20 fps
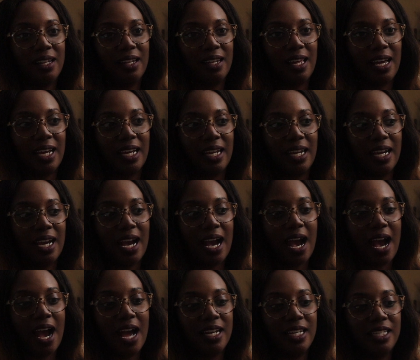Like,
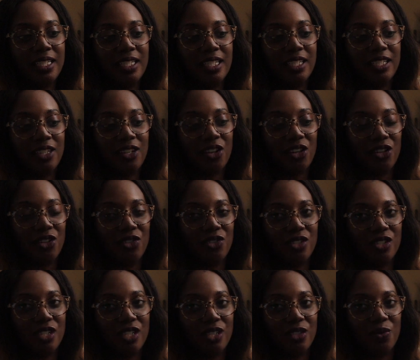I need to start
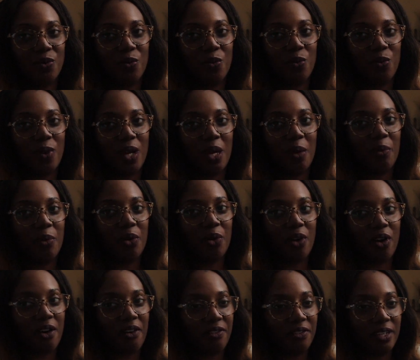using these way more
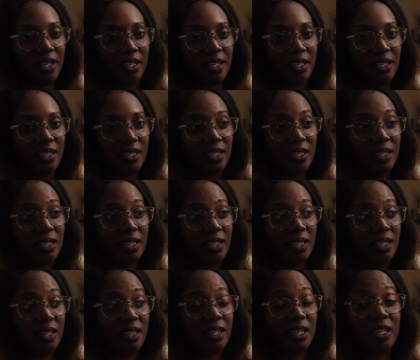often.
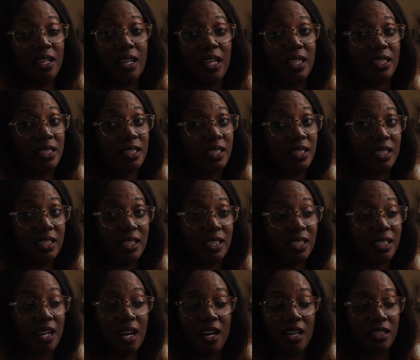The collection is
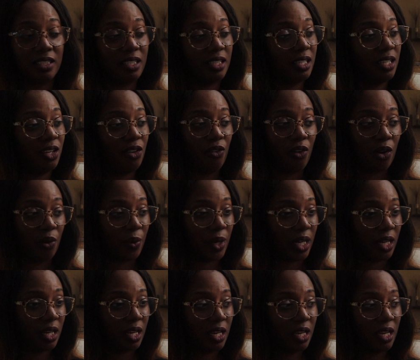just constantly
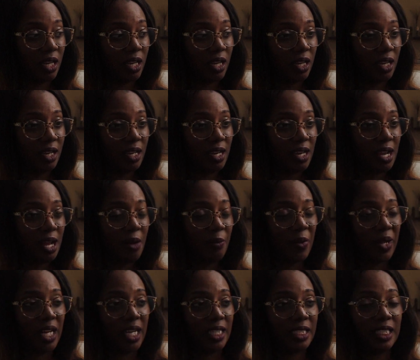growing.
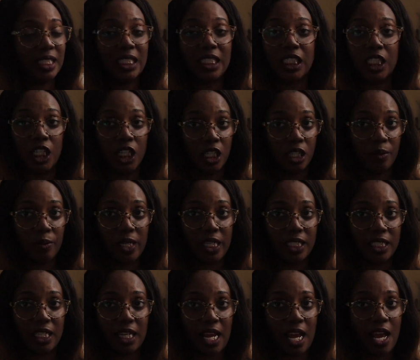And I guess it's good
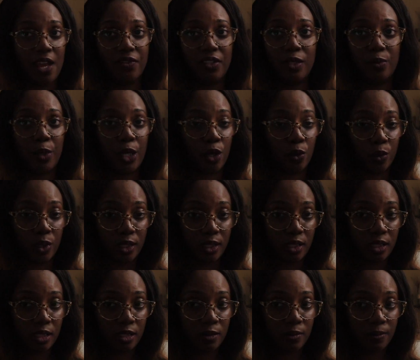because then I have spare
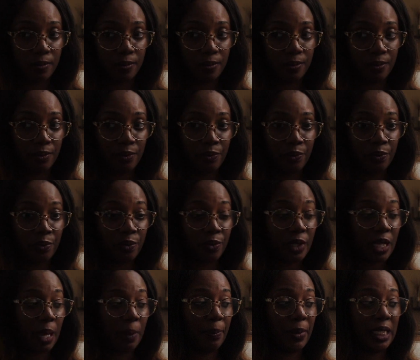ones.
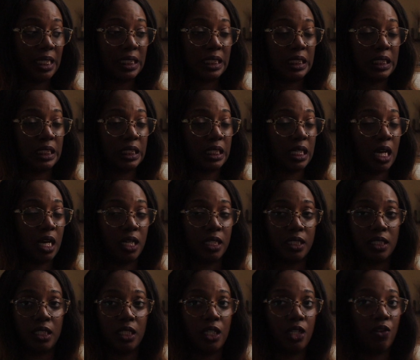But it's just
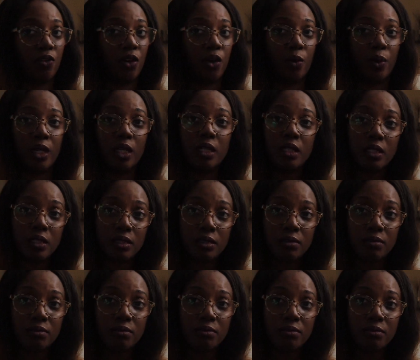constantly growing.
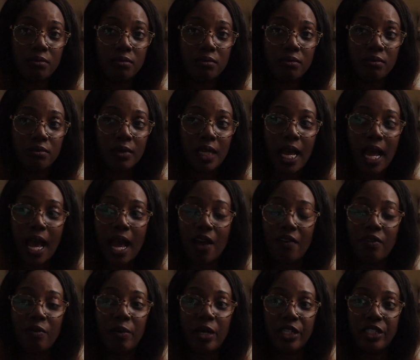I
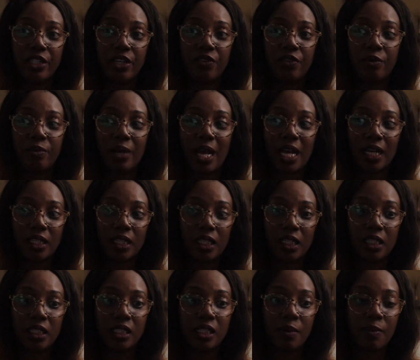have a bunch of them. I
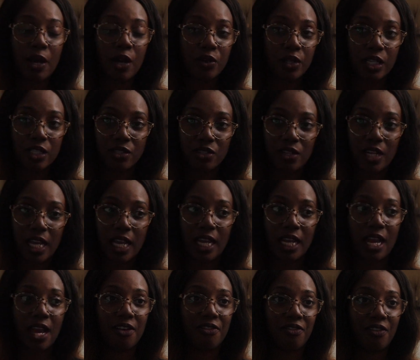cleaned some out yesterday
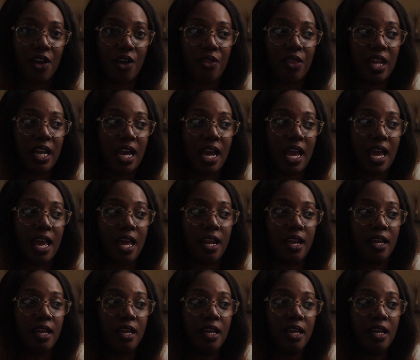and I found that I had